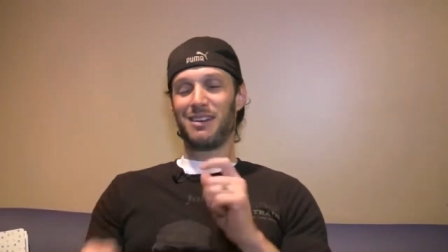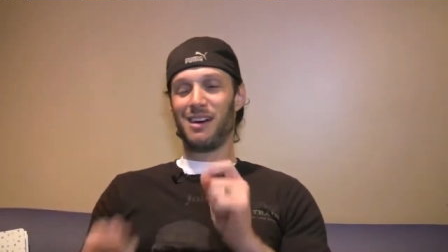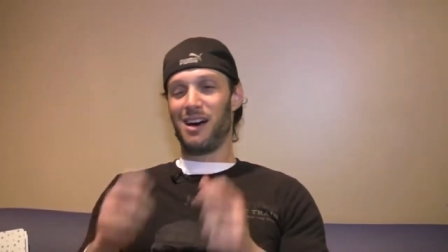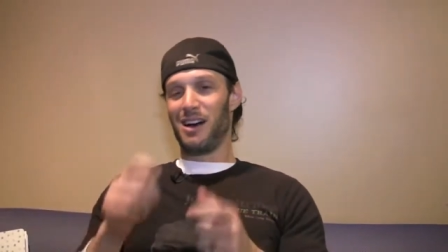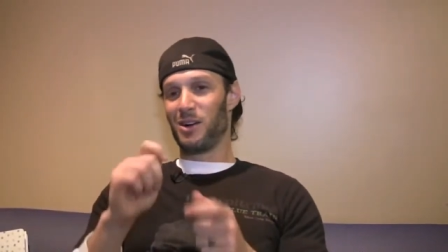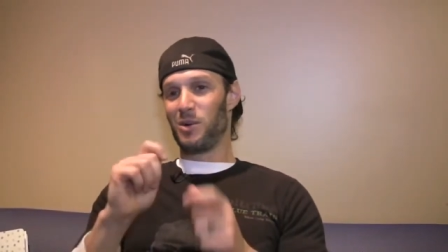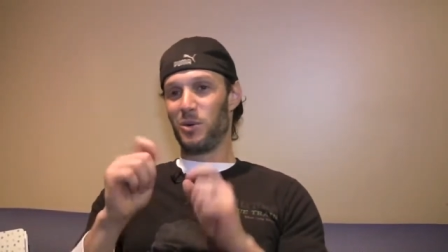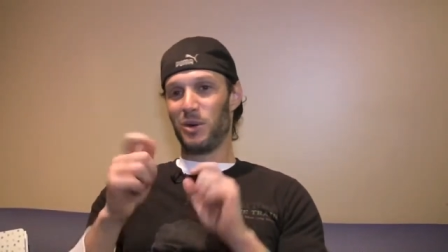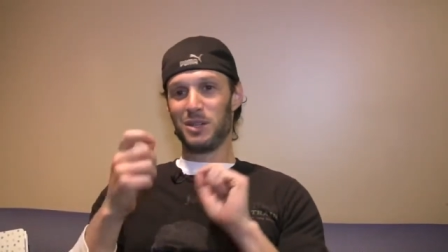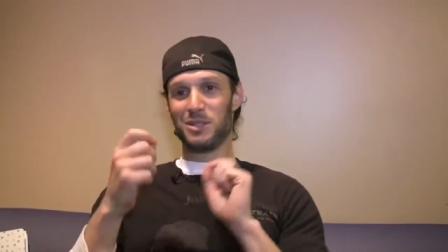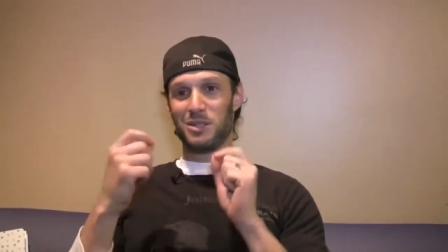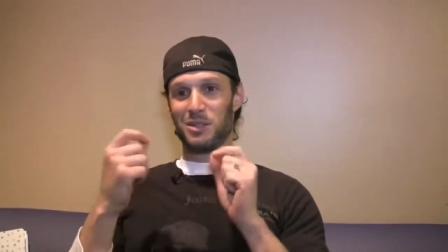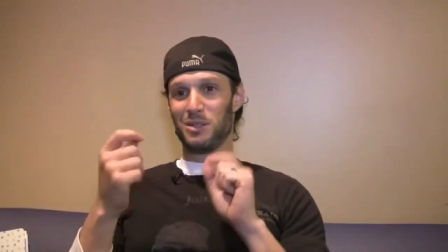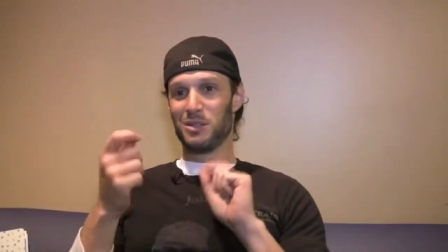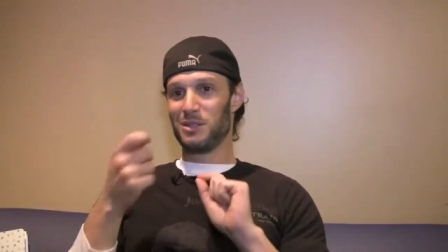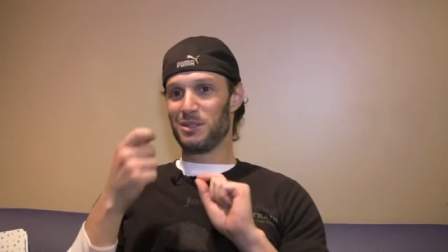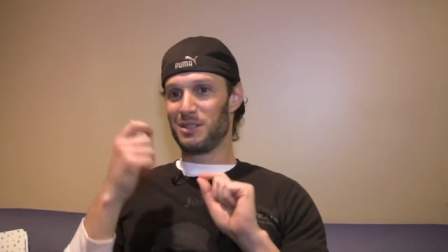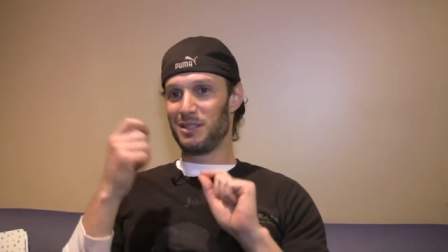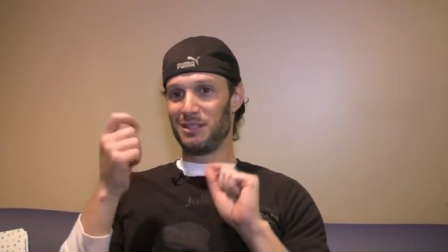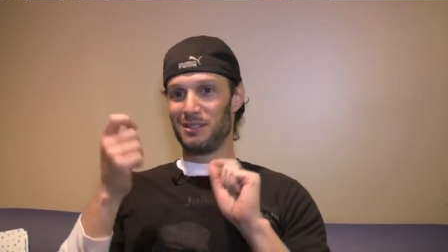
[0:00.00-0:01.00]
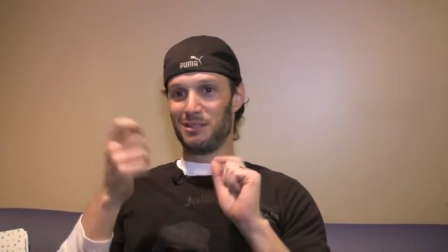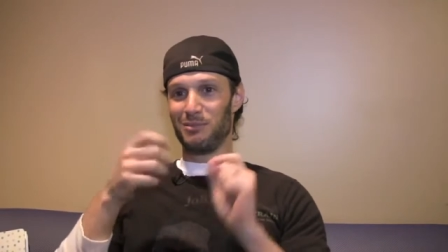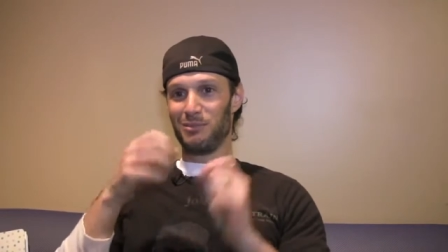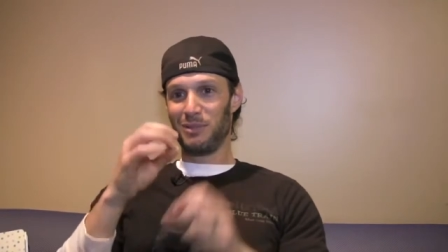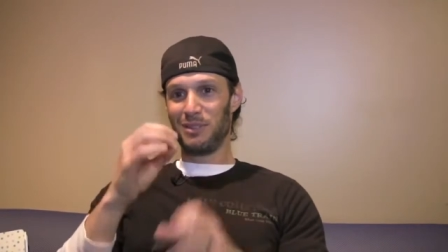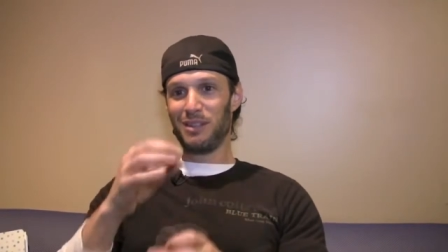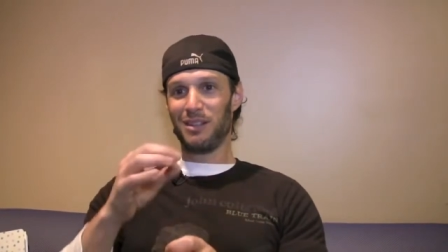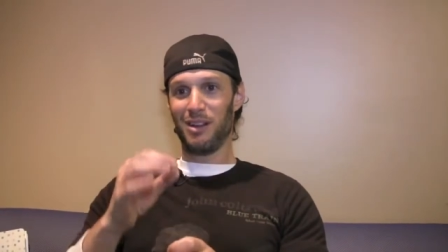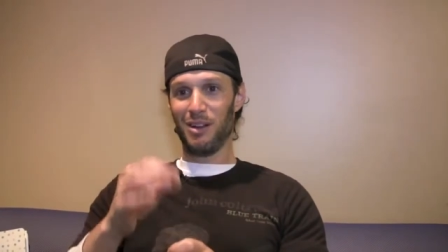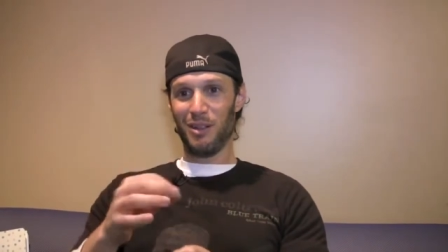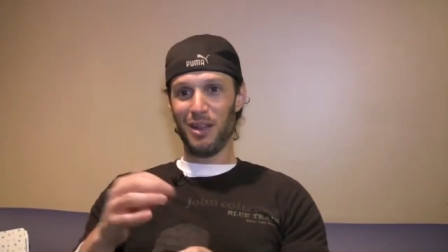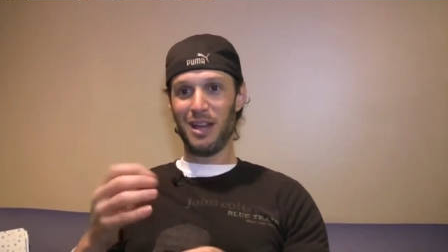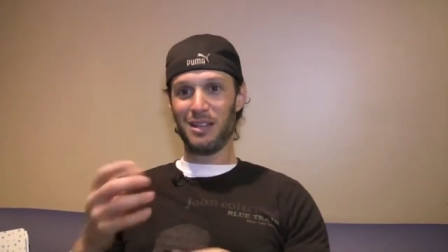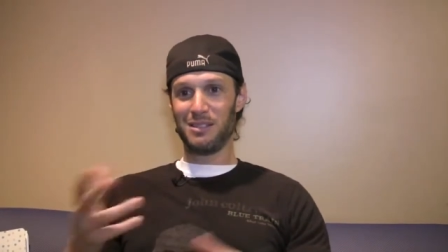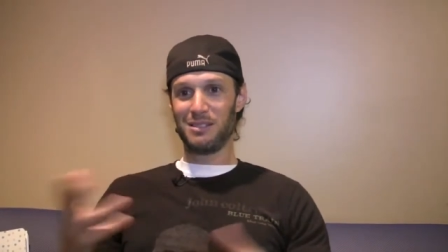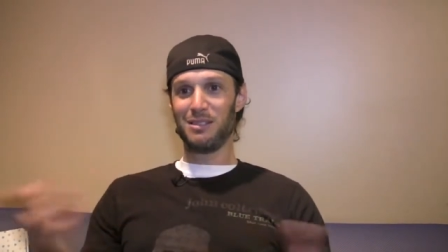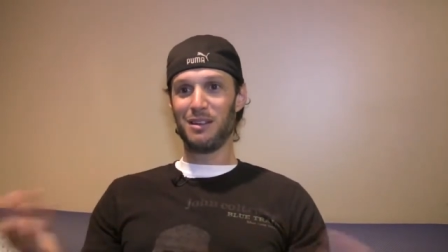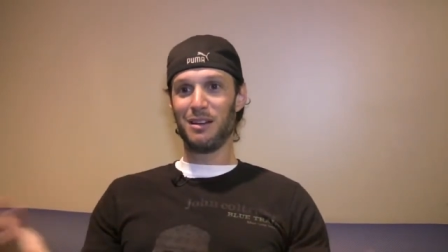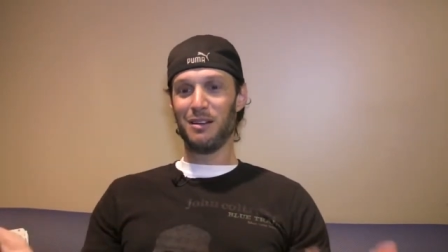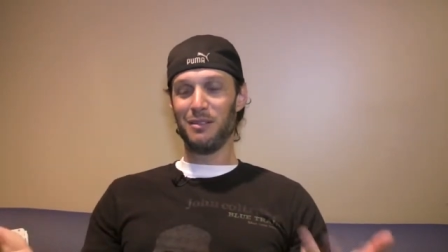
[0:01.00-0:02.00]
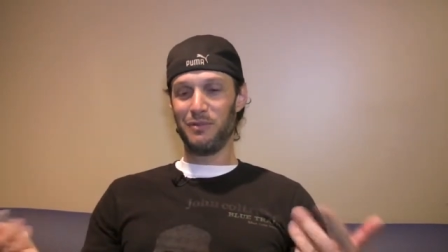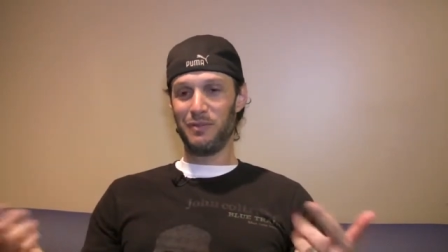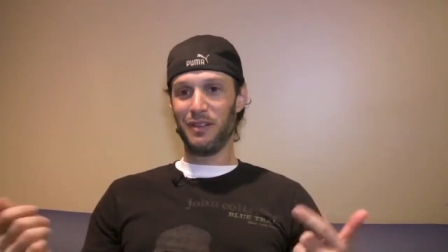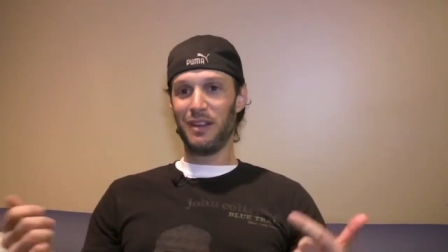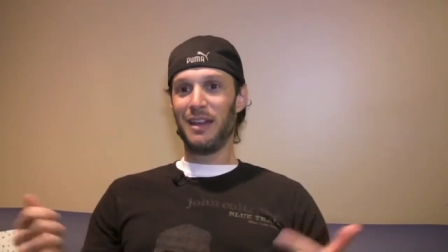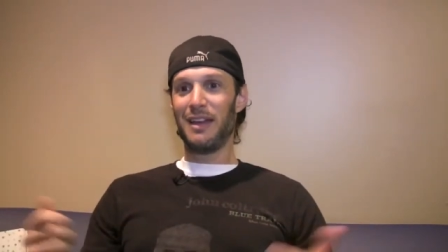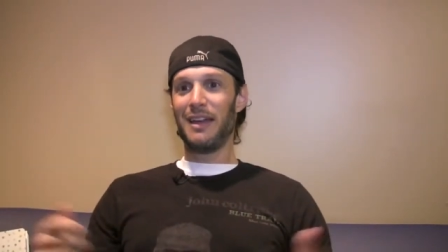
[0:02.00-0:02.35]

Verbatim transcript: cock whistles and all that stuff.